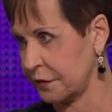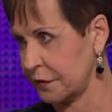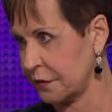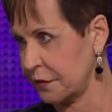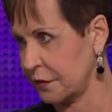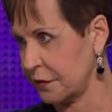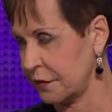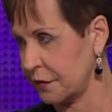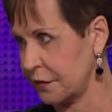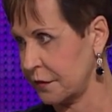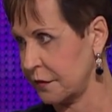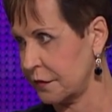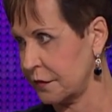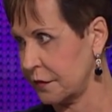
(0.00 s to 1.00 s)

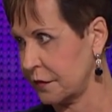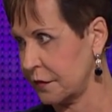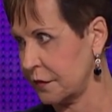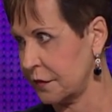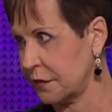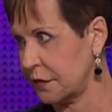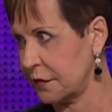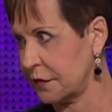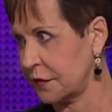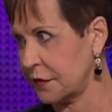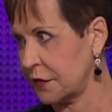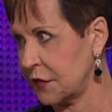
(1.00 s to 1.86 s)
Nobody speaks.